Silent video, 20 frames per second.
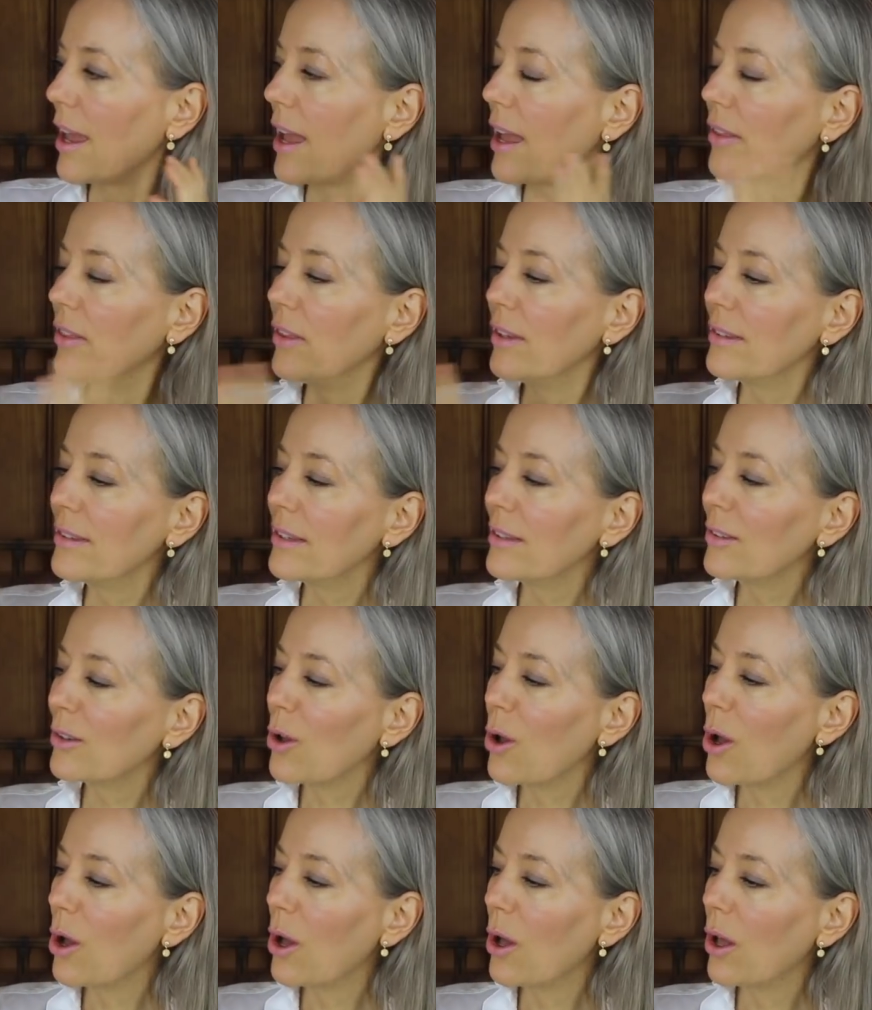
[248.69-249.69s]
And this is
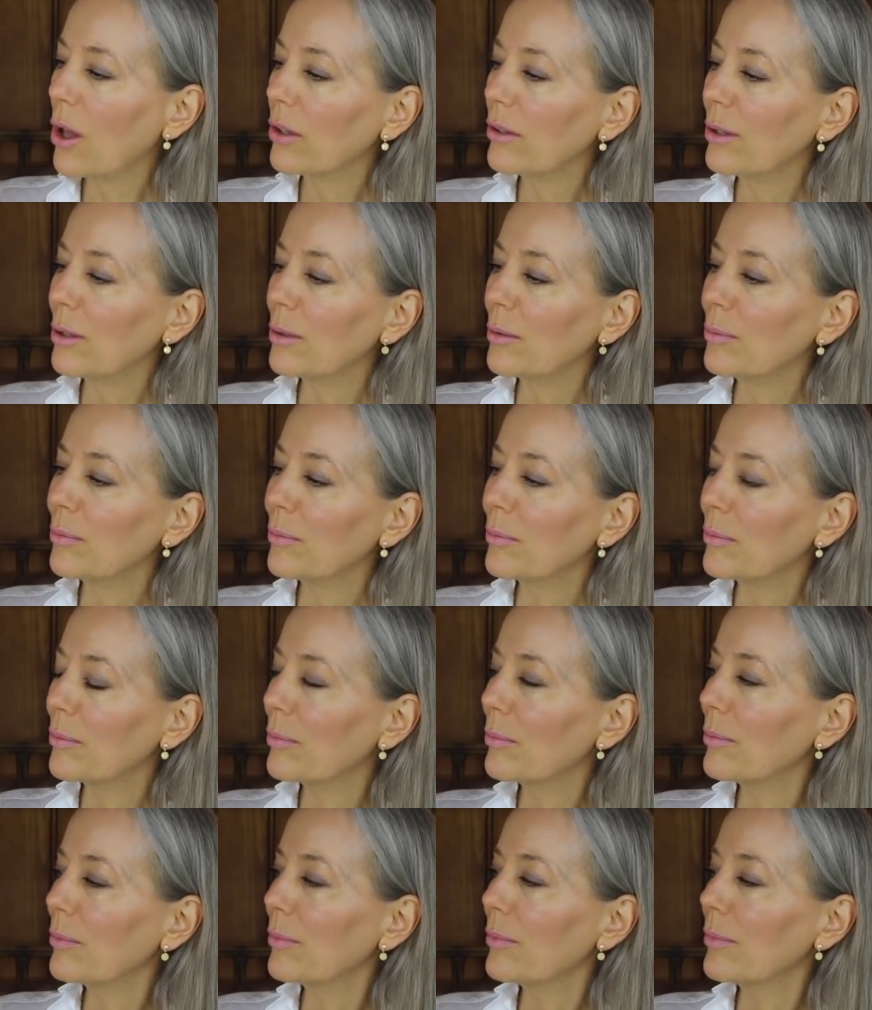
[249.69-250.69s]
called
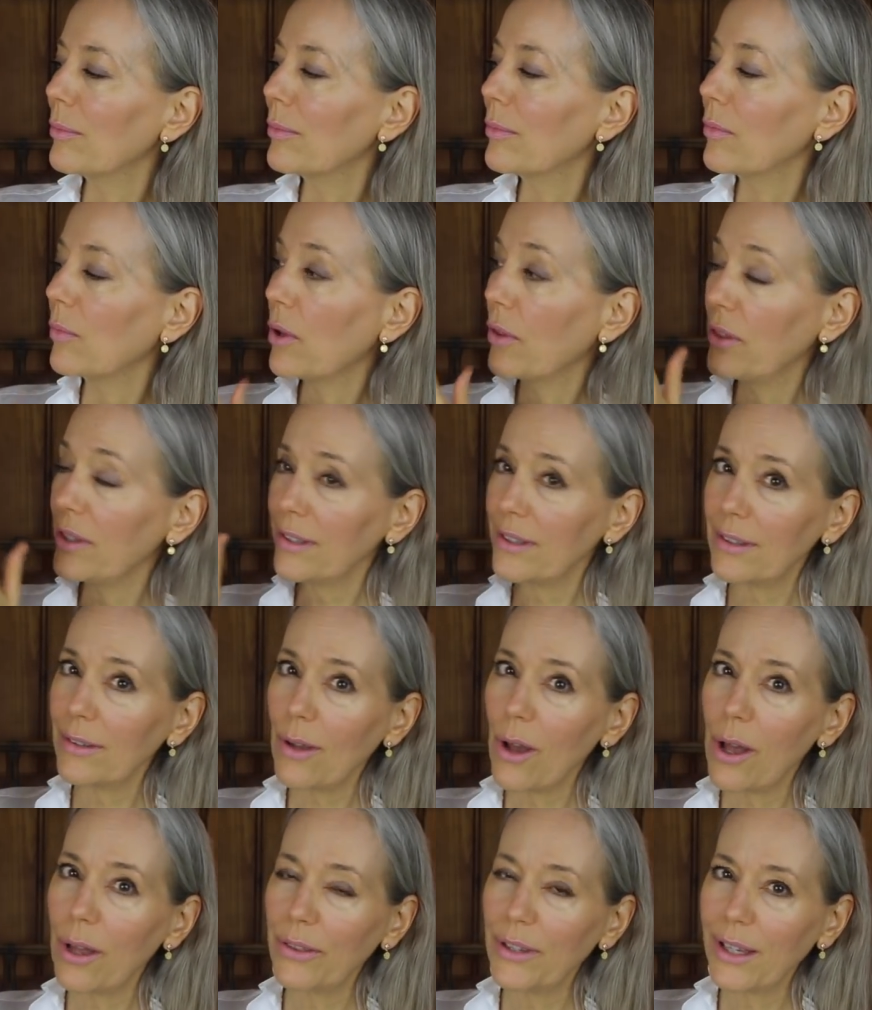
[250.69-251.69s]
well, this is
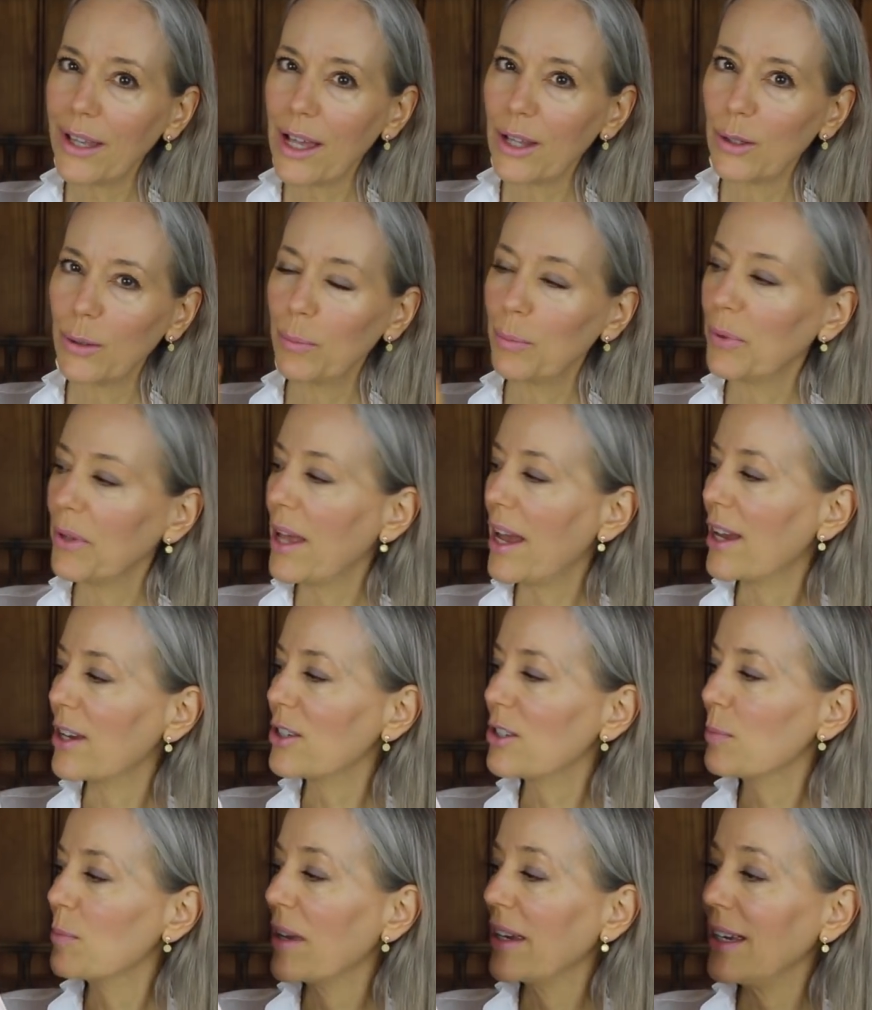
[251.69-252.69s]
called the color
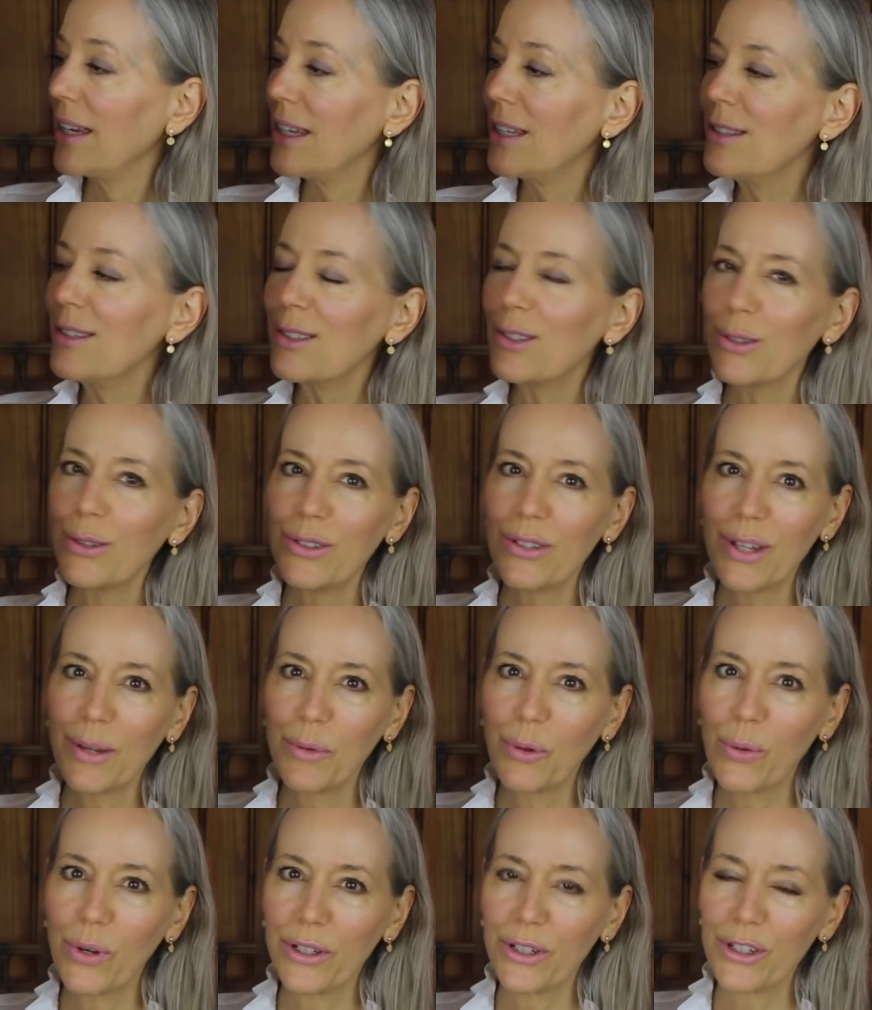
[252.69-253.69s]
blush. My inserts
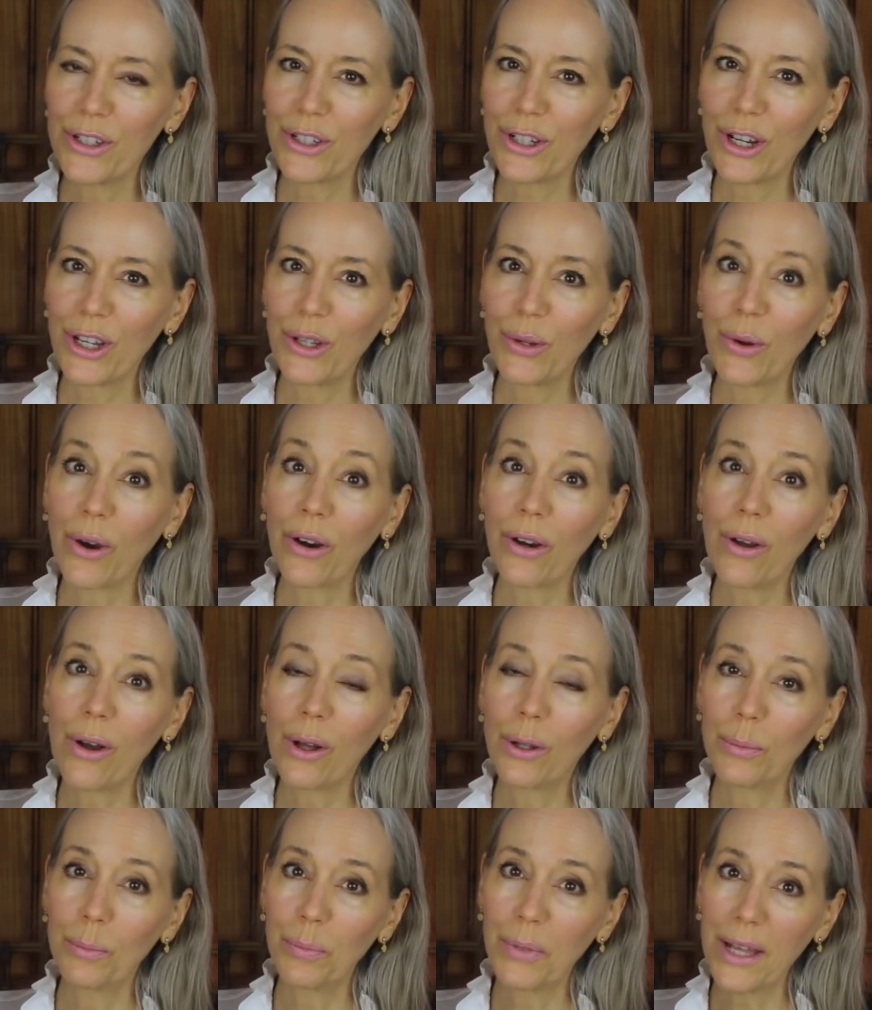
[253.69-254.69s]
I'm going to show you are
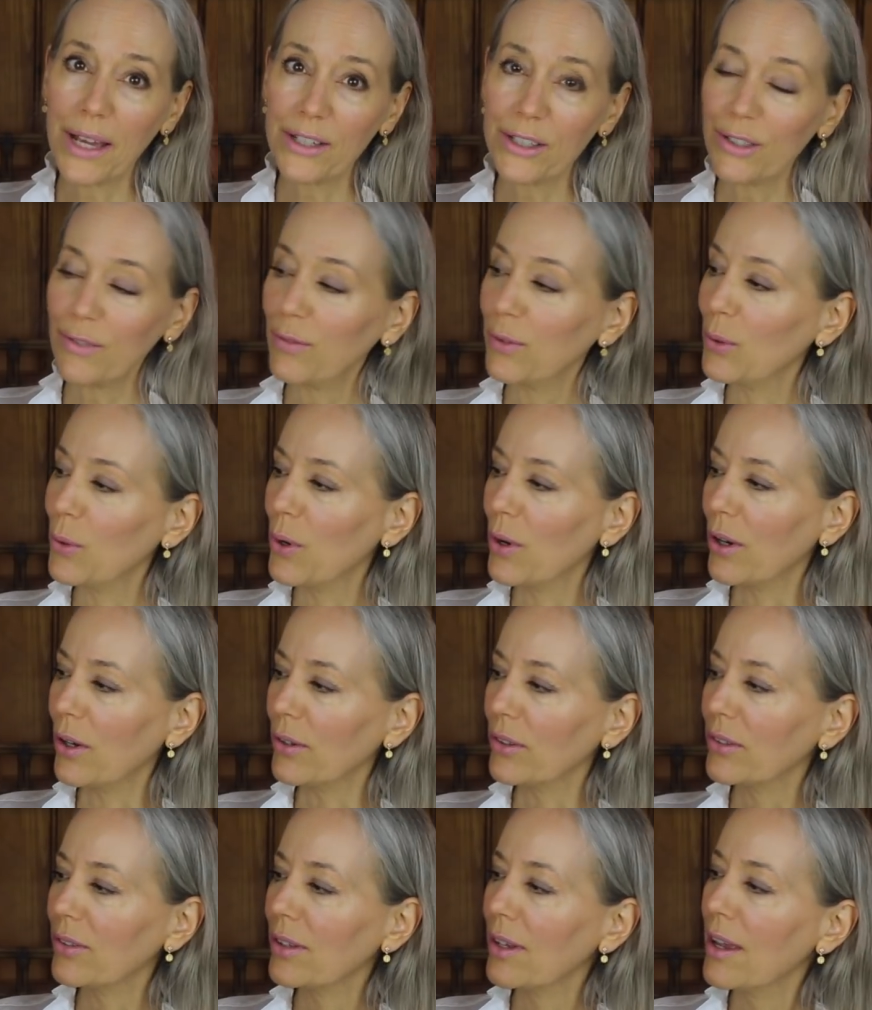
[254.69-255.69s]
called blush
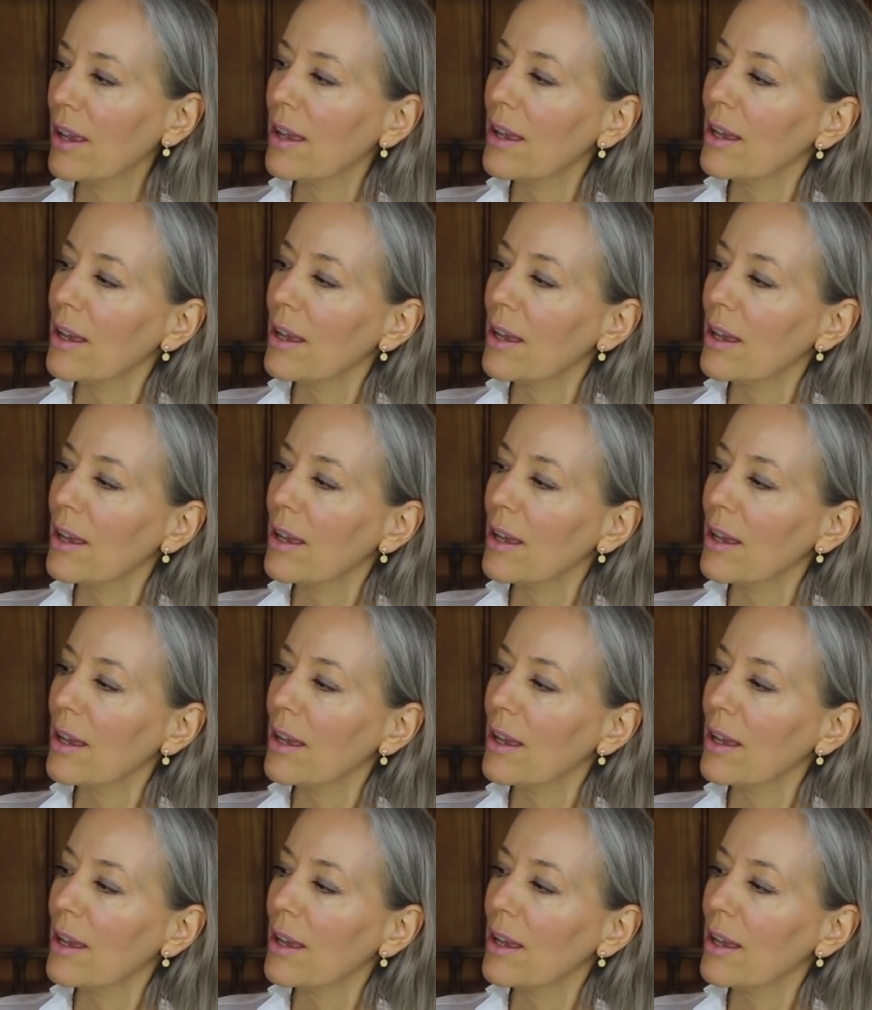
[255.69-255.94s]
florals.